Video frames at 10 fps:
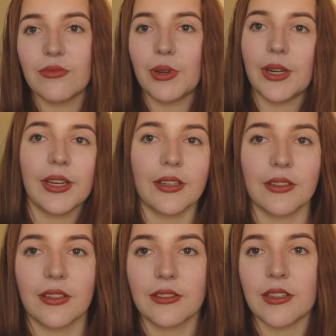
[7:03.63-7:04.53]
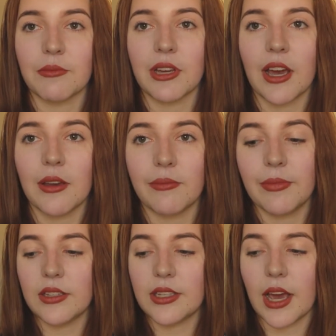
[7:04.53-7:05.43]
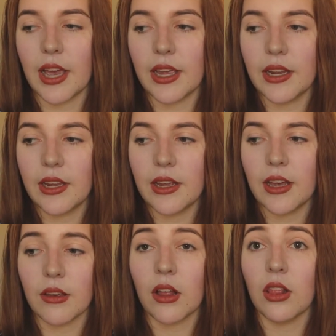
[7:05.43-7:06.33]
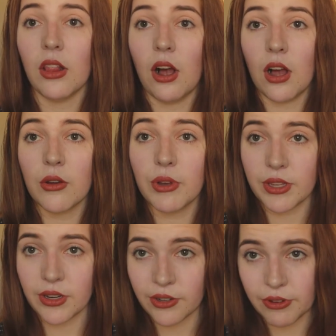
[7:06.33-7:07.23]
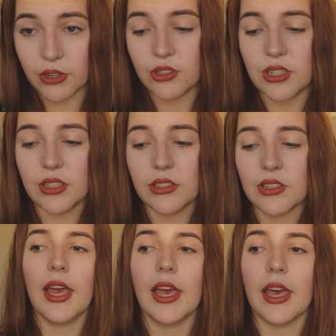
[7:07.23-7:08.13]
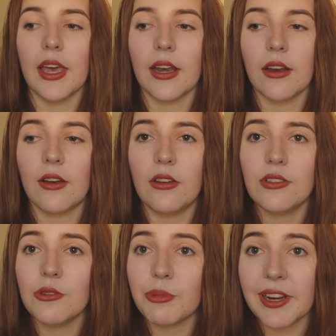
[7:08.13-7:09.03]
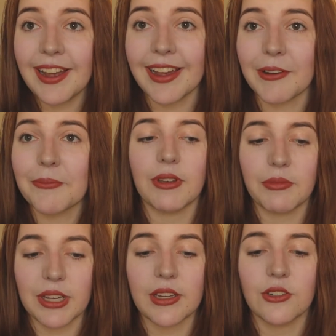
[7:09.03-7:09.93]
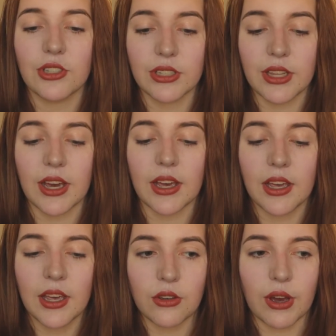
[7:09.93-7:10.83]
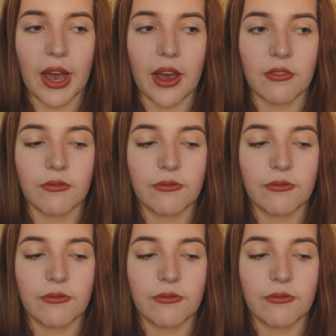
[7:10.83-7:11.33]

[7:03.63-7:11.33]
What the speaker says: Putting some time aside along with your devotions and also praying and making sure that you have